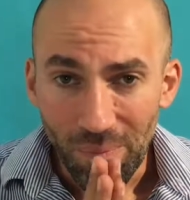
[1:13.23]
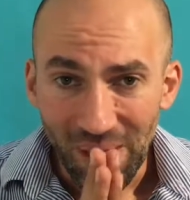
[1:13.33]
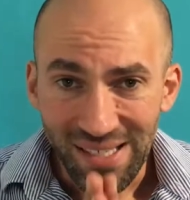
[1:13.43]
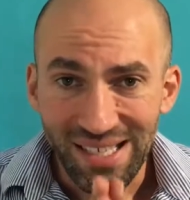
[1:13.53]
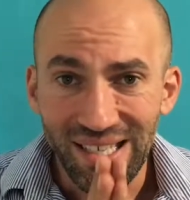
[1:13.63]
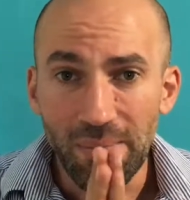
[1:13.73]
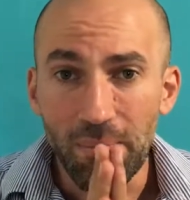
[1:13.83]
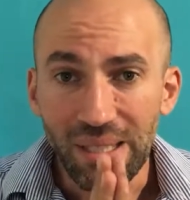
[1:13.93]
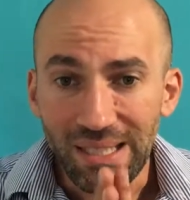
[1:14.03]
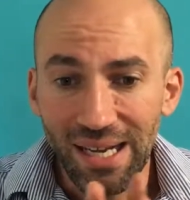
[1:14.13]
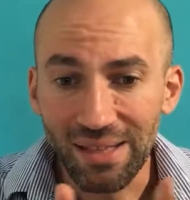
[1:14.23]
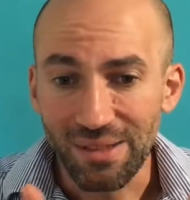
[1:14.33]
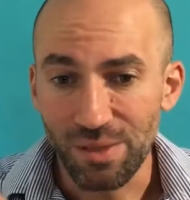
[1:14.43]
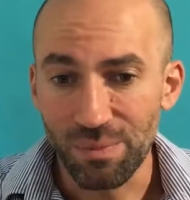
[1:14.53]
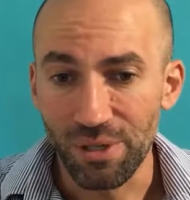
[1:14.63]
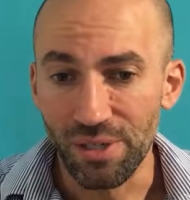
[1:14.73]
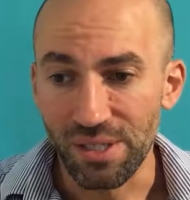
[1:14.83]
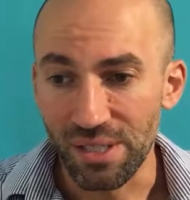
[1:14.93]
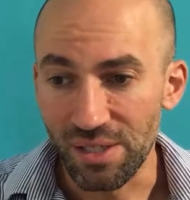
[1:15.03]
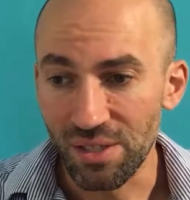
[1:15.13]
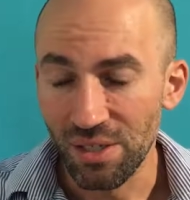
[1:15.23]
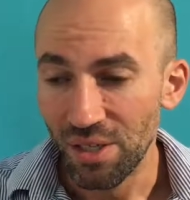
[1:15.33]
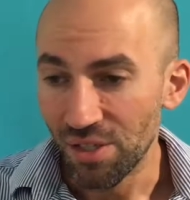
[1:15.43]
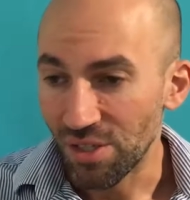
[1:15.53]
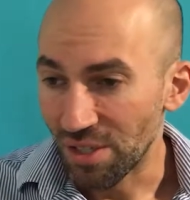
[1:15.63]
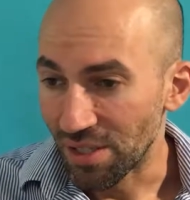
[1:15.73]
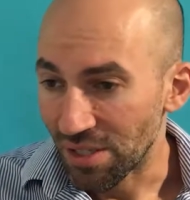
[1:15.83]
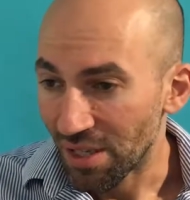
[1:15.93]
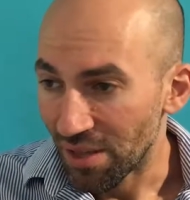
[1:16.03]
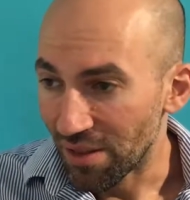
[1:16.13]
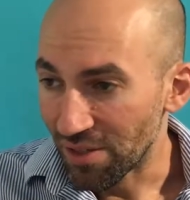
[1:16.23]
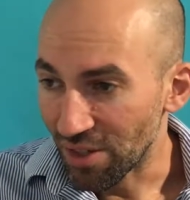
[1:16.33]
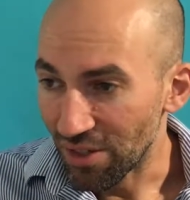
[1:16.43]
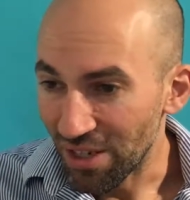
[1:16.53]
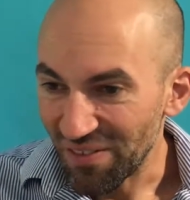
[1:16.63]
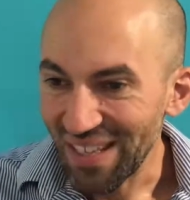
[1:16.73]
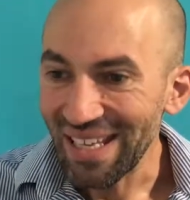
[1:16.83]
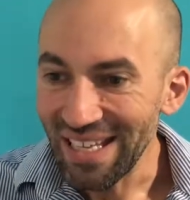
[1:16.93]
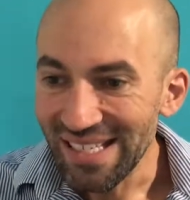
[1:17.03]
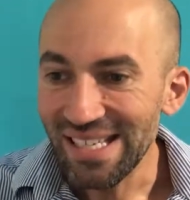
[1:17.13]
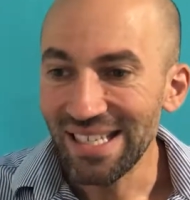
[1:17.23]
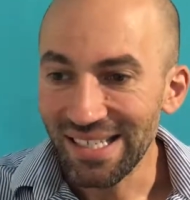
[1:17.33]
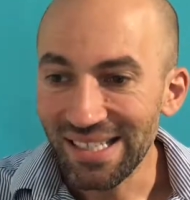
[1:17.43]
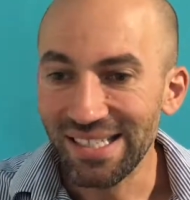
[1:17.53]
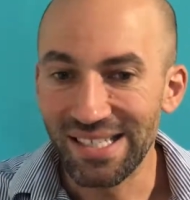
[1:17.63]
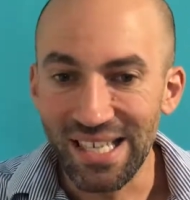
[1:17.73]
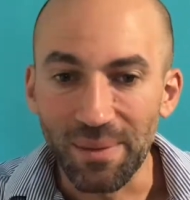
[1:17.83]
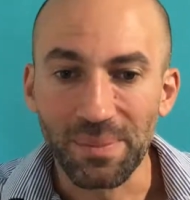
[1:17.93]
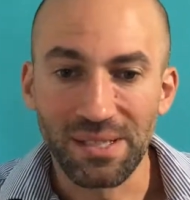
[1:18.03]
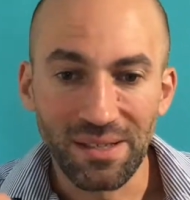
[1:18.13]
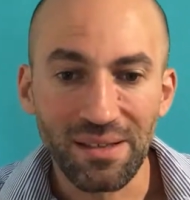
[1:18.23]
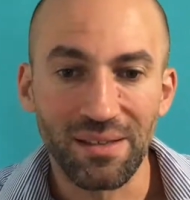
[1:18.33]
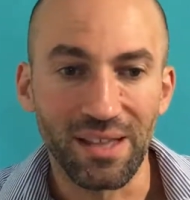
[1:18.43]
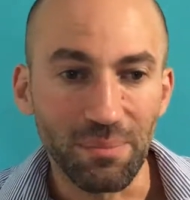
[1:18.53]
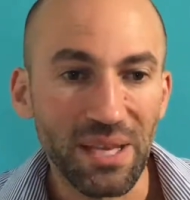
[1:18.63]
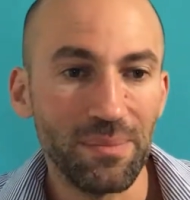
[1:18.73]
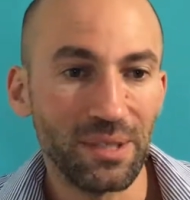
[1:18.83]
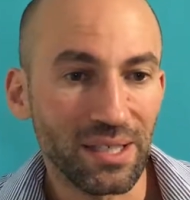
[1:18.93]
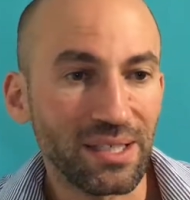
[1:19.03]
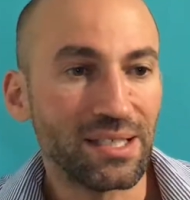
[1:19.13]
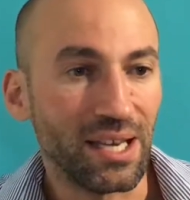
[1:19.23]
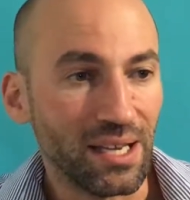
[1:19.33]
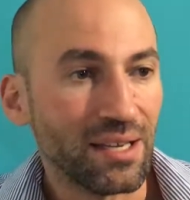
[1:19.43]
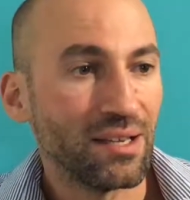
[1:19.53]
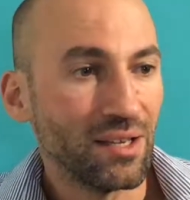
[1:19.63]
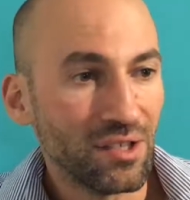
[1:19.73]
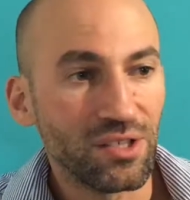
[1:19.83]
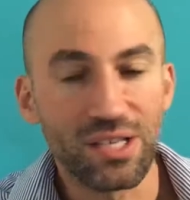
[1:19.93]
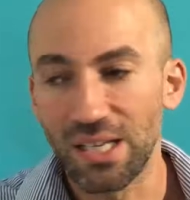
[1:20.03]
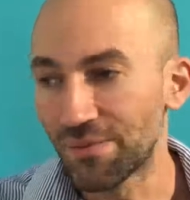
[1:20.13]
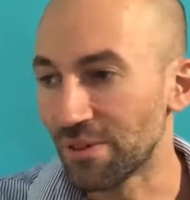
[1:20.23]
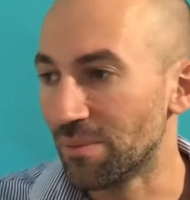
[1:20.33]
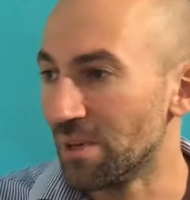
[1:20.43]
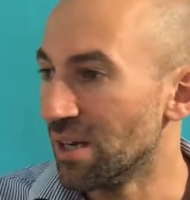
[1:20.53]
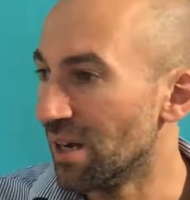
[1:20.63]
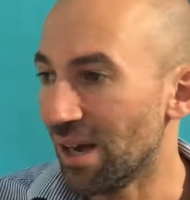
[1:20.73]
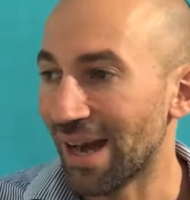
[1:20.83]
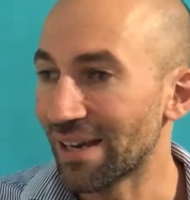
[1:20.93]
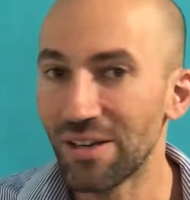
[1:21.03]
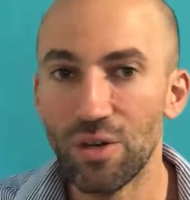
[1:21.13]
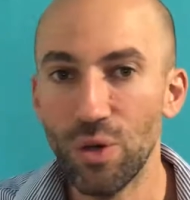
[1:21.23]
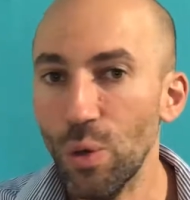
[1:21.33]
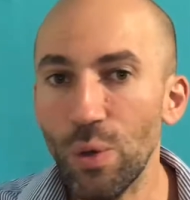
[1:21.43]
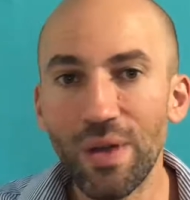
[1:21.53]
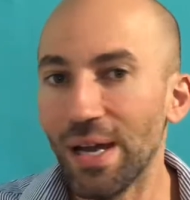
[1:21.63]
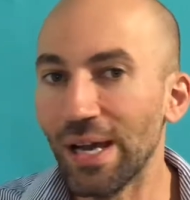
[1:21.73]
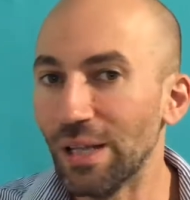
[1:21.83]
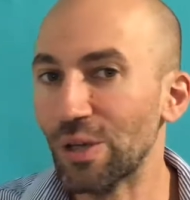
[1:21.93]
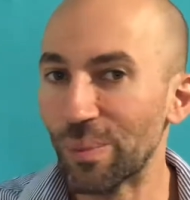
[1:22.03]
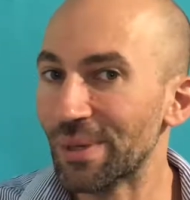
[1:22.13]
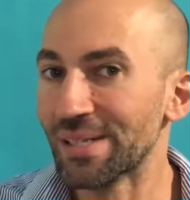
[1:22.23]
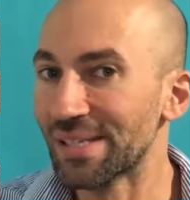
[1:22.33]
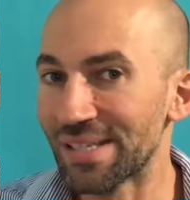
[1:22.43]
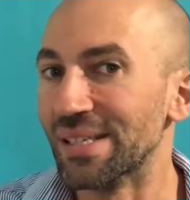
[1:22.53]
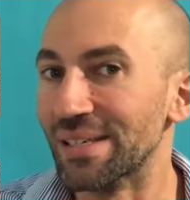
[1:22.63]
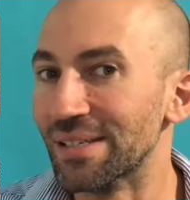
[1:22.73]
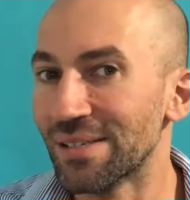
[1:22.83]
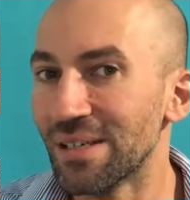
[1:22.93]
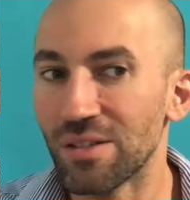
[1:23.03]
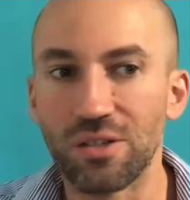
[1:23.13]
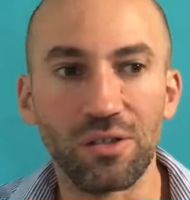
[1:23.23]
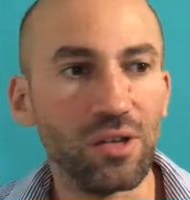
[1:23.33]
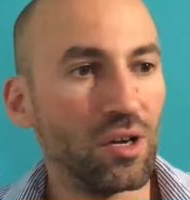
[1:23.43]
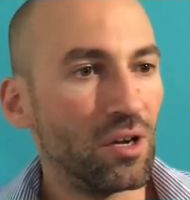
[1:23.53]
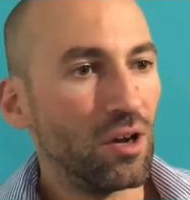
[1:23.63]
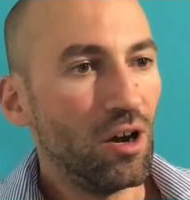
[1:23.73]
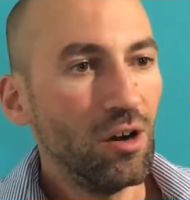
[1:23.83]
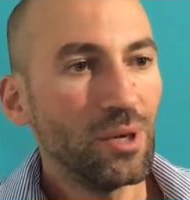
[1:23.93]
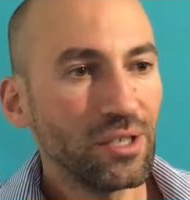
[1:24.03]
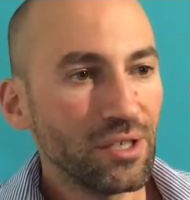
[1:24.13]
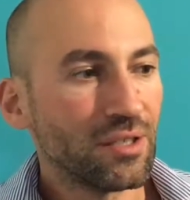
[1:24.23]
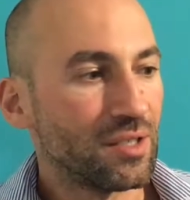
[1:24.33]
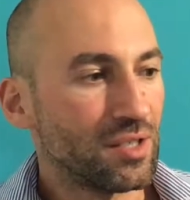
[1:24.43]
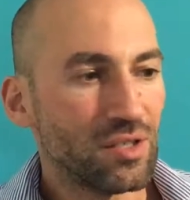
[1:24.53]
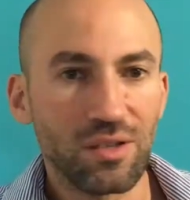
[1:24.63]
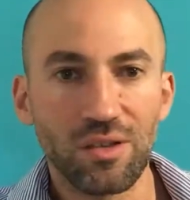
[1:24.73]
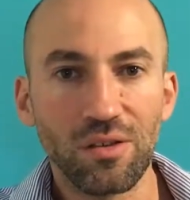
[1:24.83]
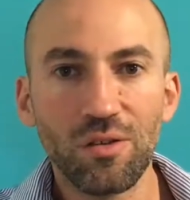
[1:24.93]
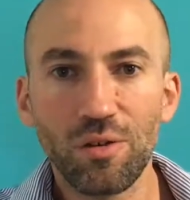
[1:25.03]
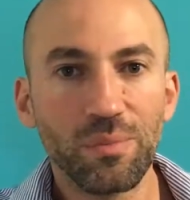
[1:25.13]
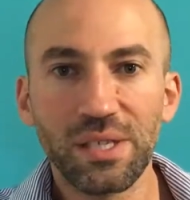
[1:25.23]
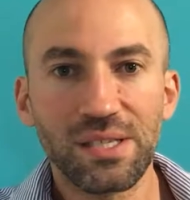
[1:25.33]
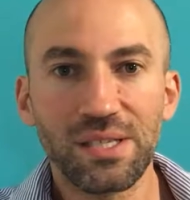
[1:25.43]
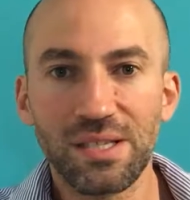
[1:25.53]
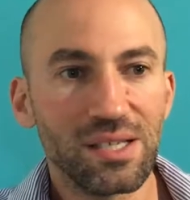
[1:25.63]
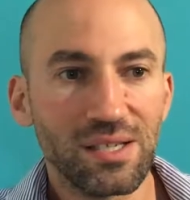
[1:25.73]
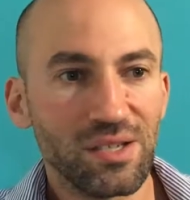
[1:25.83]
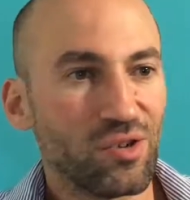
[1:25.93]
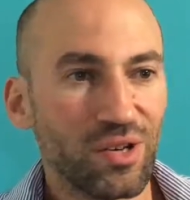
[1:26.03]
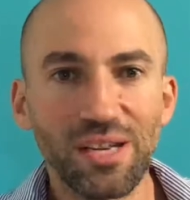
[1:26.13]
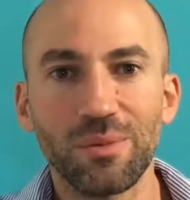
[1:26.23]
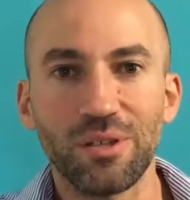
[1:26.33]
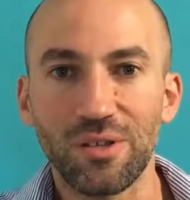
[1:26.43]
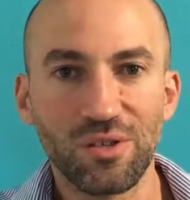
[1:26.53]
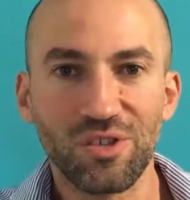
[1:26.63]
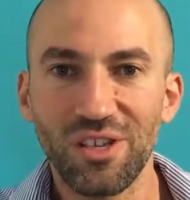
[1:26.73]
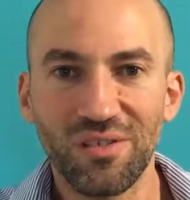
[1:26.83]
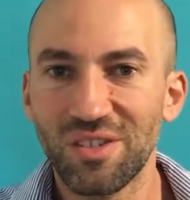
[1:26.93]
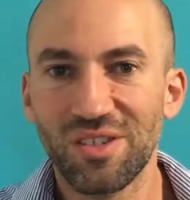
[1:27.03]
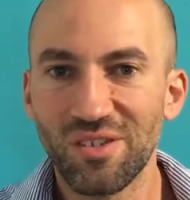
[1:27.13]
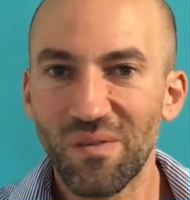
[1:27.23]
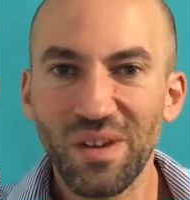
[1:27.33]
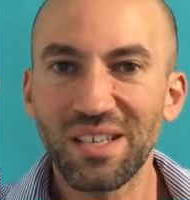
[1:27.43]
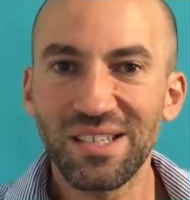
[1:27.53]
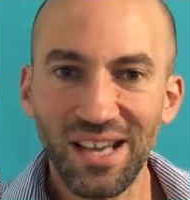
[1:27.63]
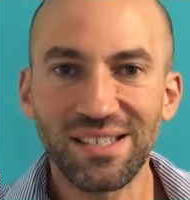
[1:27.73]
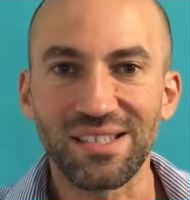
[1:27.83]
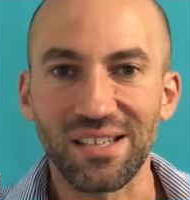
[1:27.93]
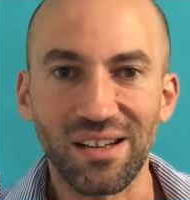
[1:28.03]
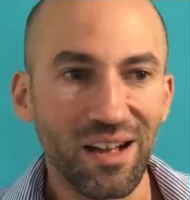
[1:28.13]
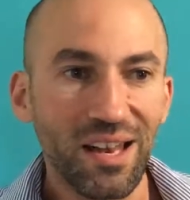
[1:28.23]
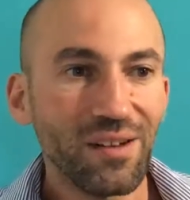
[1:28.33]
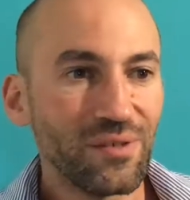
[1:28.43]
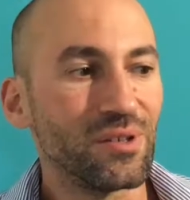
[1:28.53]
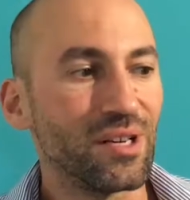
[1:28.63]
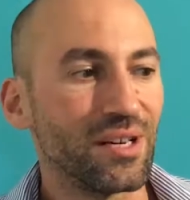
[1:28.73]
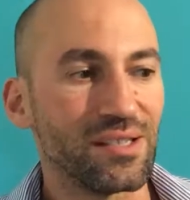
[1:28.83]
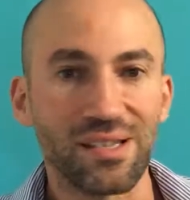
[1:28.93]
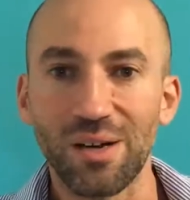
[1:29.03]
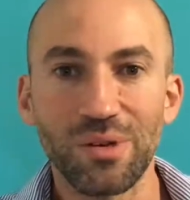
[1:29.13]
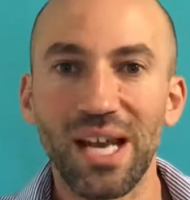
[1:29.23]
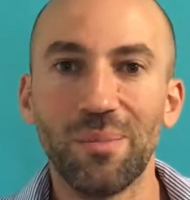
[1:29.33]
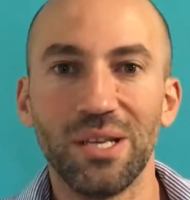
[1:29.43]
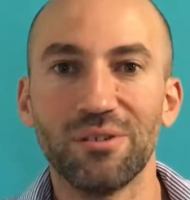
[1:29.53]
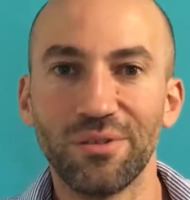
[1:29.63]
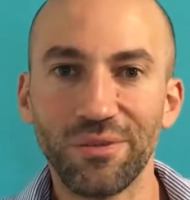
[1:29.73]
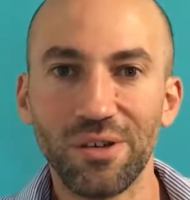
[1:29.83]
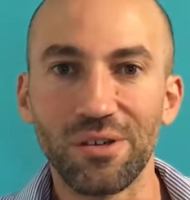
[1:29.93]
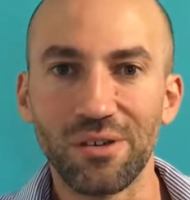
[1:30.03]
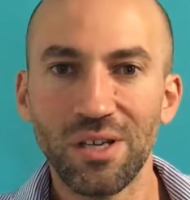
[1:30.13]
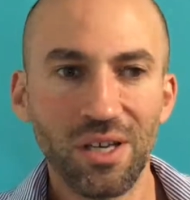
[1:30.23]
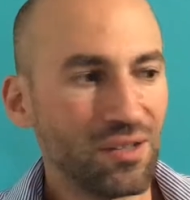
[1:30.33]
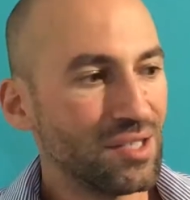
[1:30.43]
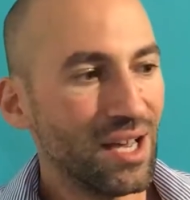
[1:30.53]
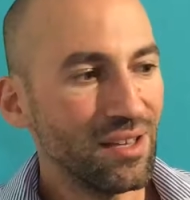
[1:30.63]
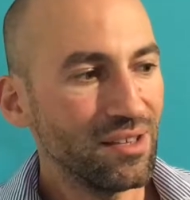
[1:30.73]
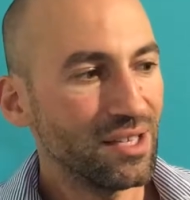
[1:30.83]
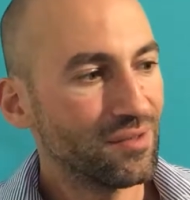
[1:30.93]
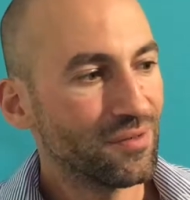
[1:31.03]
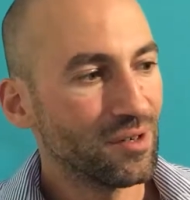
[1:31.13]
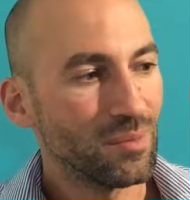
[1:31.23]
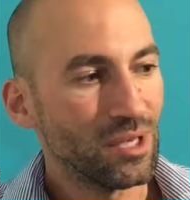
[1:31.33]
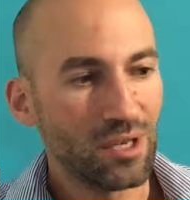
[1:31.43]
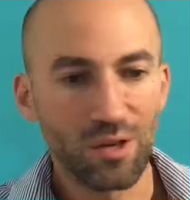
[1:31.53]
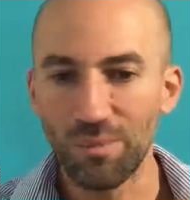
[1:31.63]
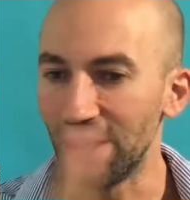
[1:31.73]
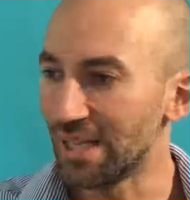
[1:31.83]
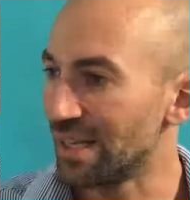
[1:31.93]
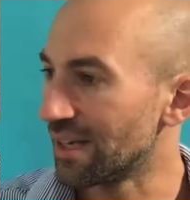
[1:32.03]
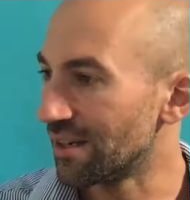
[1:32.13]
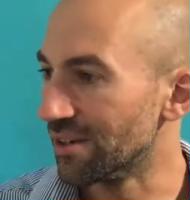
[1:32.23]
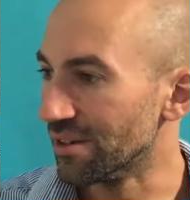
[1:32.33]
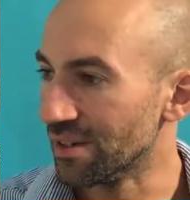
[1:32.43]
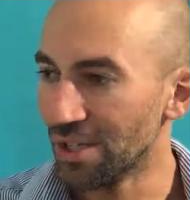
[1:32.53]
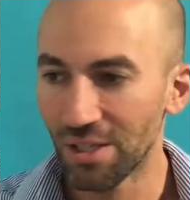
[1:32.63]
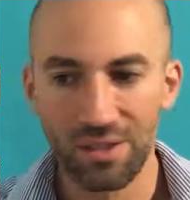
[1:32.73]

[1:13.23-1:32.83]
basically build out this process so that there's a lot of easy little steps that people can take to get from, I don't know who the hell your business is, to, oh my goodness, your business is incredible. Your services are fantastic. I love you guys. I would happily refer you. So how do you get from completely unknown